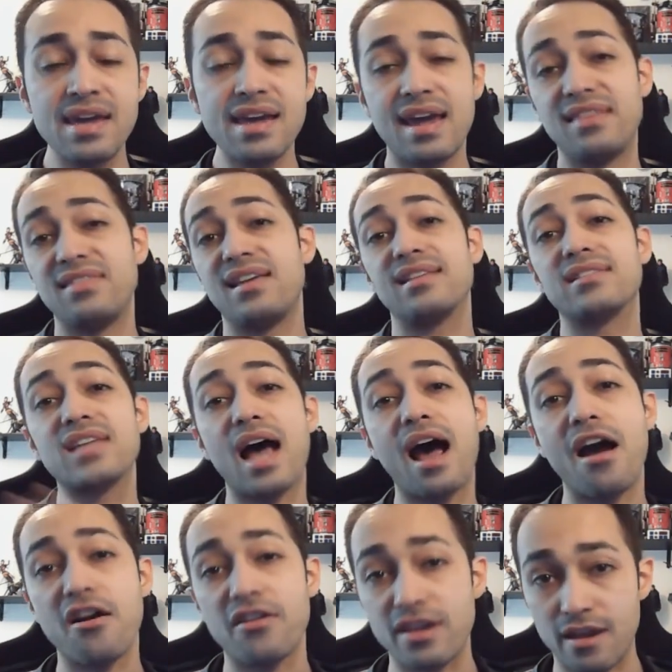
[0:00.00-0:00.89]
in the
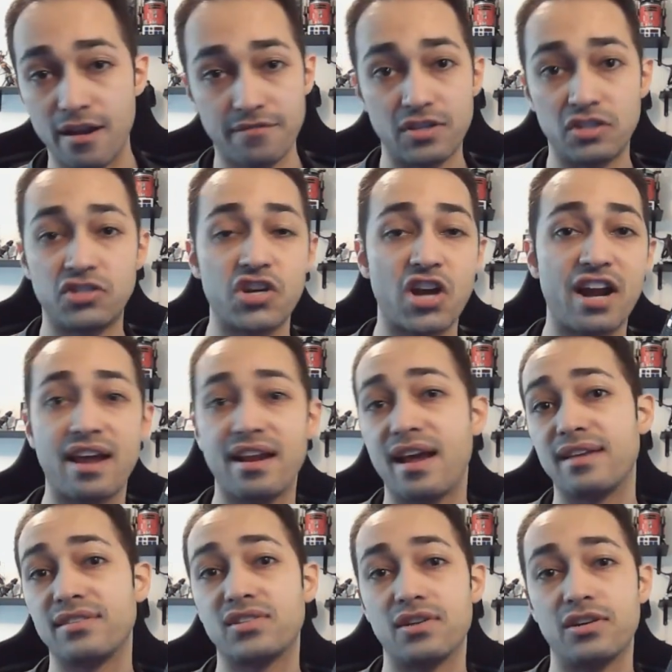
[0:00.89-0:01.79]
entirety of the Jedi
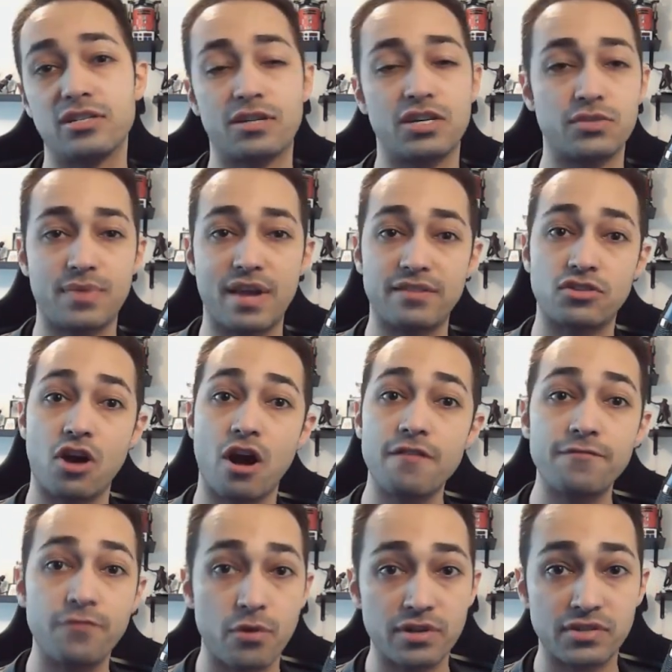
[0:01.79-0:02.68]
Knight series because we had
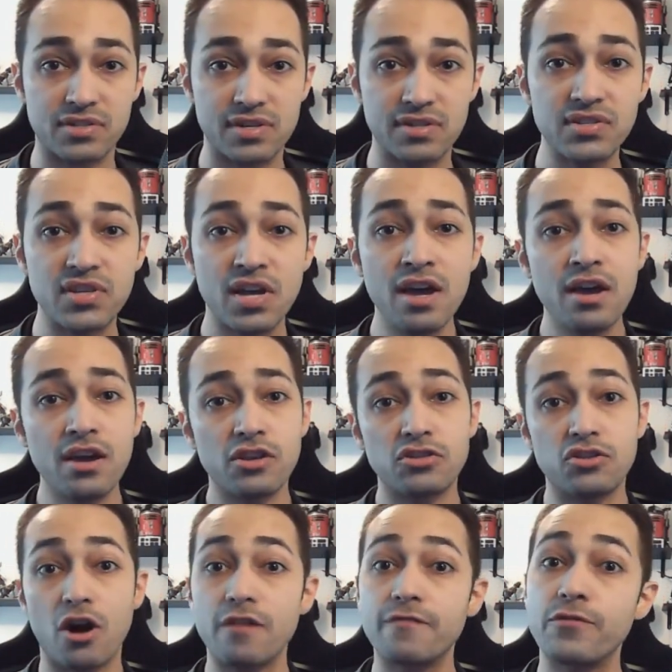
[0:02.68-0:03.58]
Dark Forces,
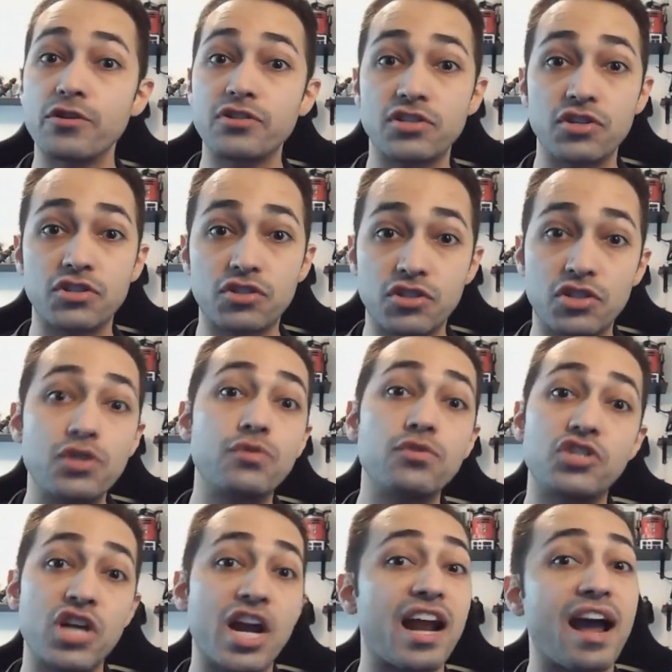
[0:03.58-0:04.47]
Dark Forces two
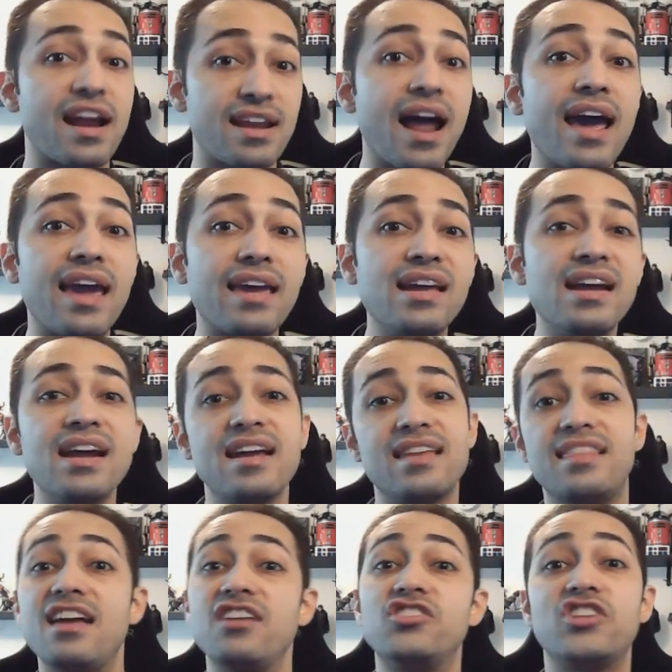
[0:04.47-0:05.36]
Jedi Knight,
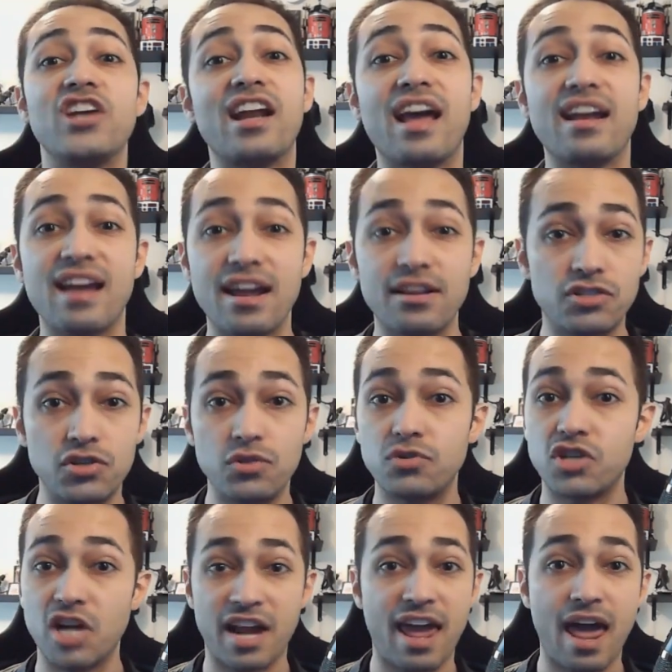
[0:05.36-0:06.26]
then Jedi Knight two
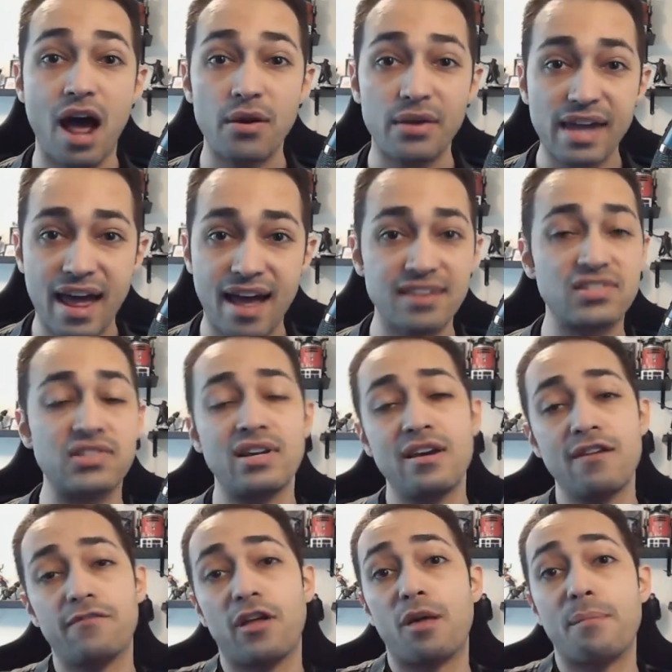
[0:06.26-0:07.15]
Jedi Outcast,
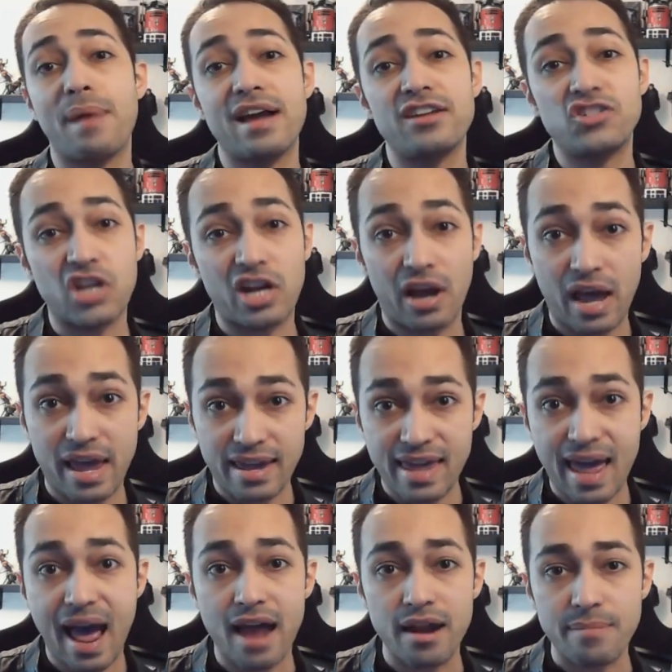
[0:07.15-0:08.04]
followed by Jedi
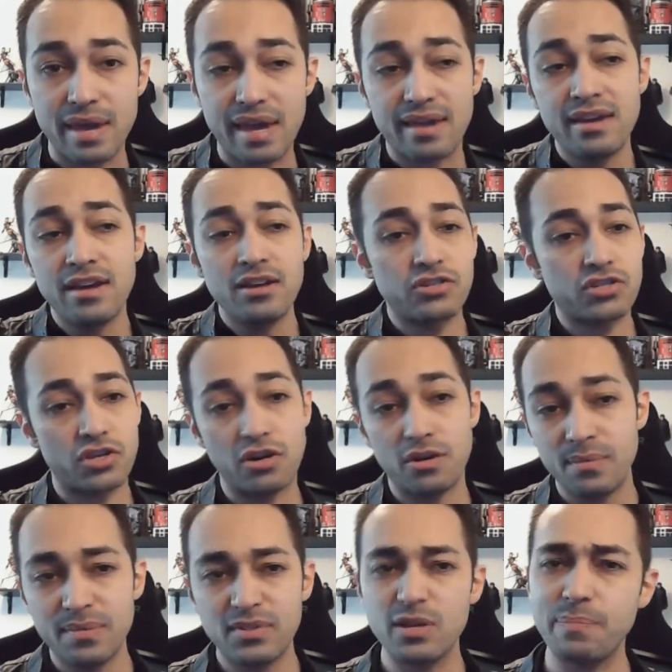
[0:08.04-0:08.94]
Academy. So
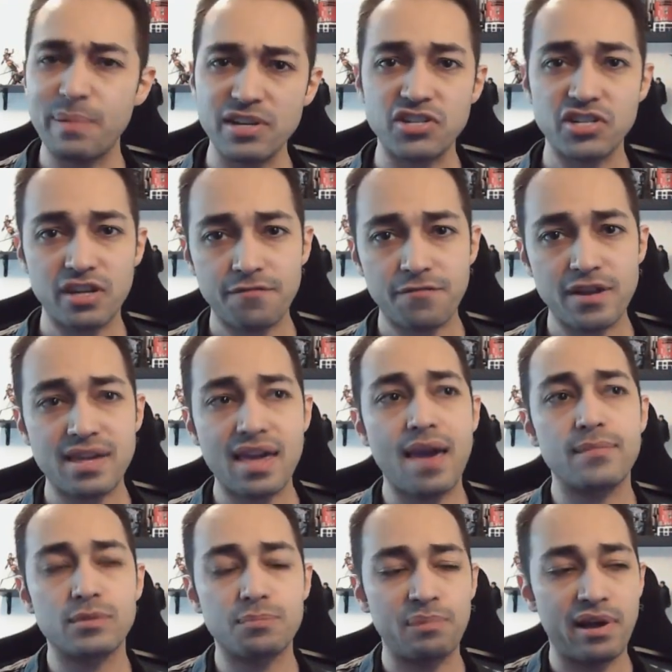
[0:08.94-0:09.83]
it's a bunch of different
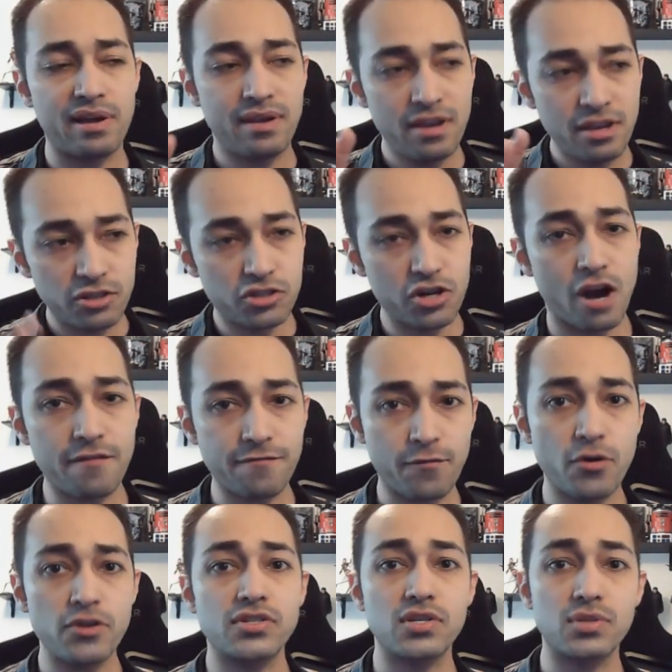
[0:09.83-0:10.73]
games, but Dark
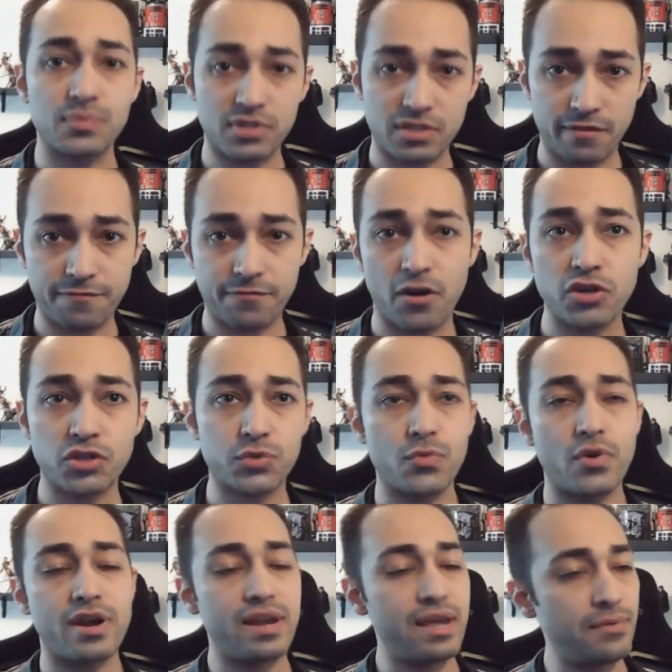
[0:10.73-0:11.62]
Forces was the first
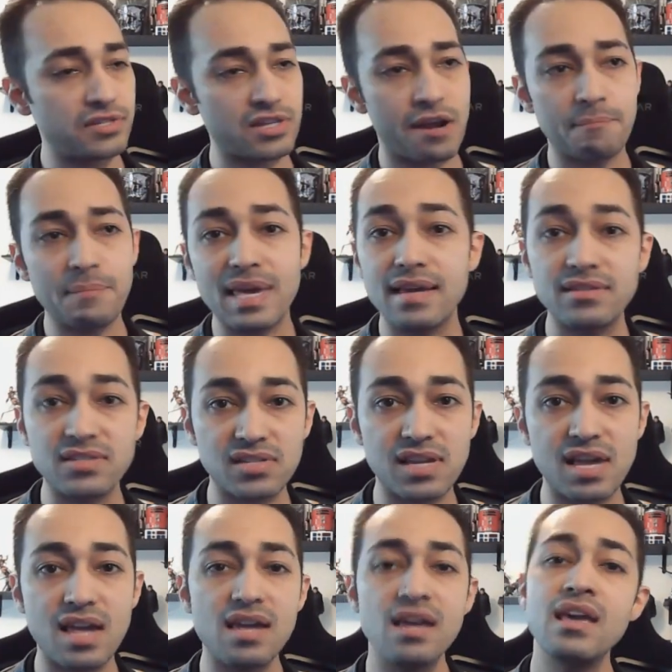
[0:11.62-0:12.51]
one. It was on P
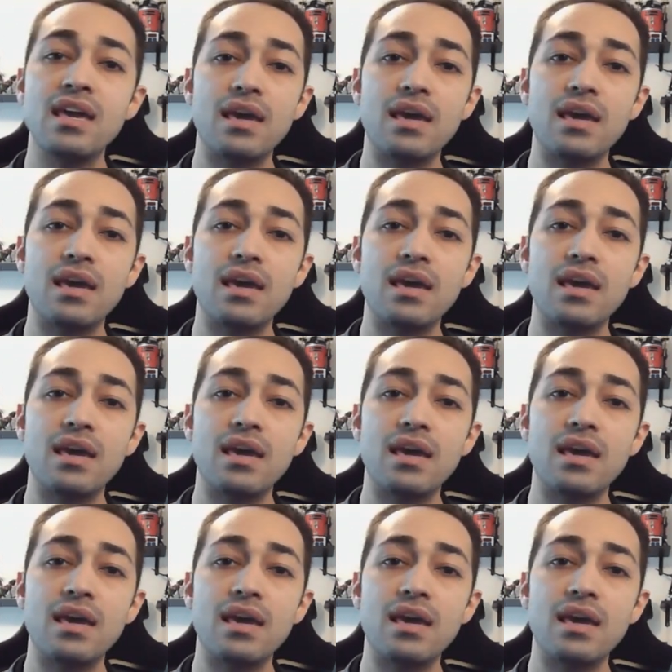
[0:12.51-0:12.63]
C.